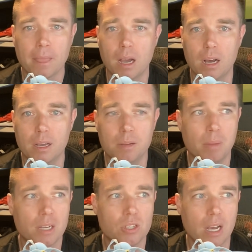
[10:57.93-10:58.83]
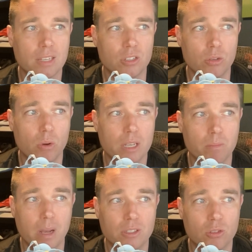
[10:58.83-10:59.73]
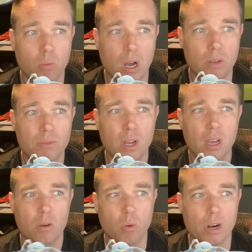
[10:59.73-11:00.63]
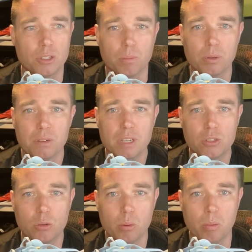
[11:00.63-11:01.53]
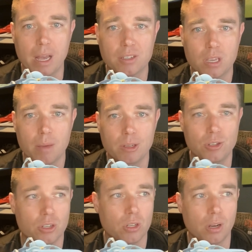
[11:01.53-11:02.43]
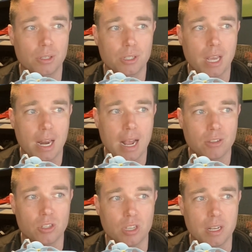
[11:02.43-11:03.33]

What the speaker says: In my size, US men's 12, whereas the previous Superblast came in just under 10 ounces at